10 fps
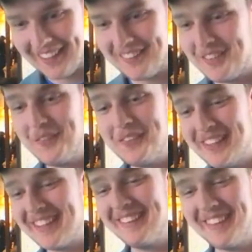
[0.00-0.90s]
you
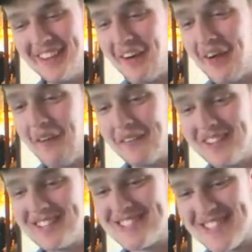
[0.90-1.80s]
literally
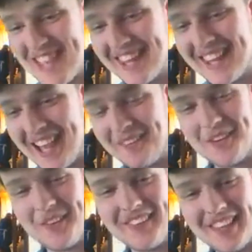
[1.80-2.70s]
always say that when you
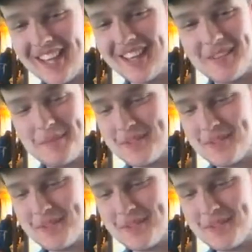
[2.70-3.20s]
can't come up with